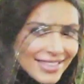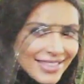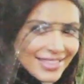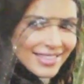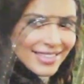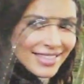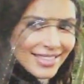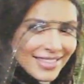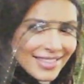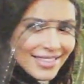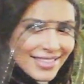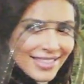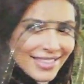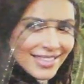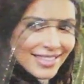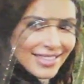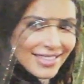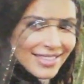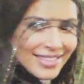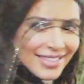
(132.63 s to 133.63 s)
It's Kim
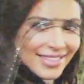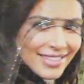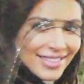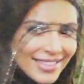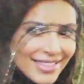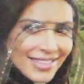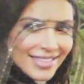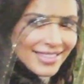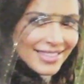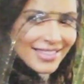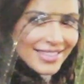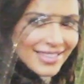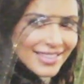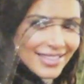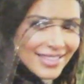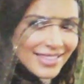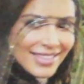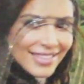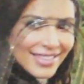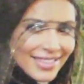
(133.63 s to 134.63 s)
Kardashian. No, oh, it's
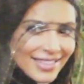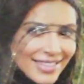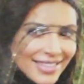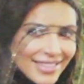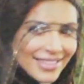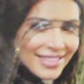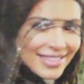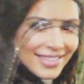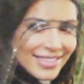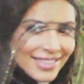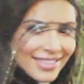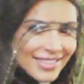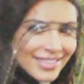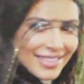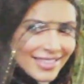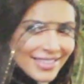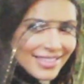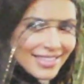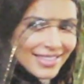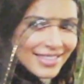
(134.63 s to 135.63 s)
not. It's Mary Jane. I've been
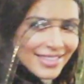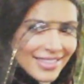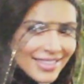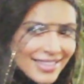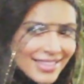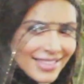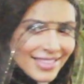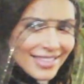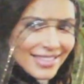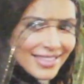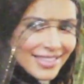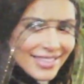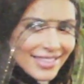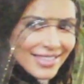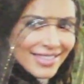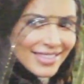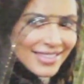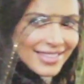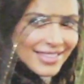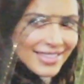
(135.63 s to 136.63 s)
talking to her for three years.
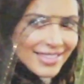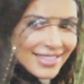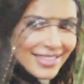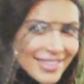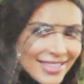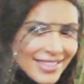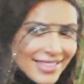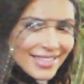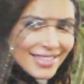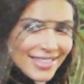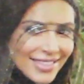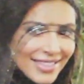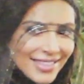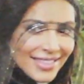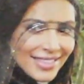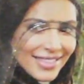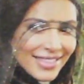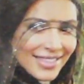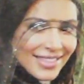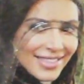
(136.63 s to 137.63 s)
I'm talking about
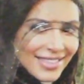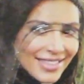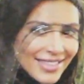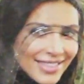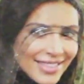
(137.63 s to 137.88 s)
that.